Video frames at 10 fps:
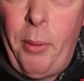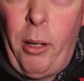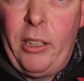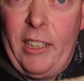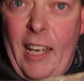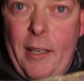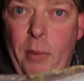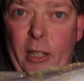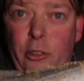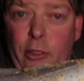but I'm going to get
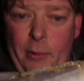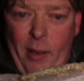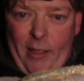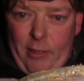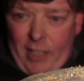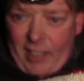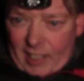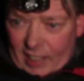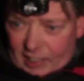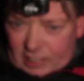measure him out,
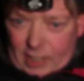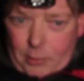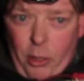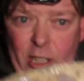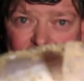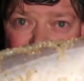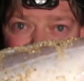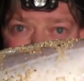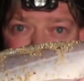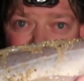see what he is.